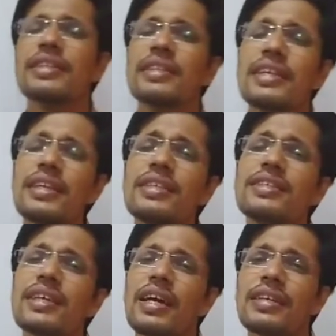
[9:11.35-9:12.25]
They
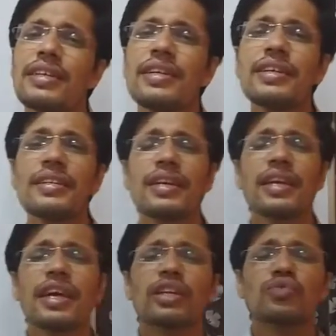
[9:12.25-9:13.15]
decided
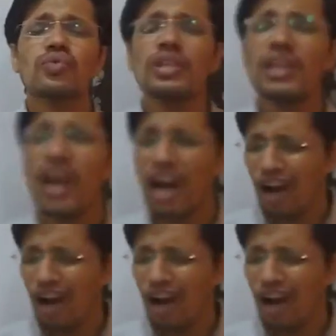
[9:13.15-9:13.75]
actually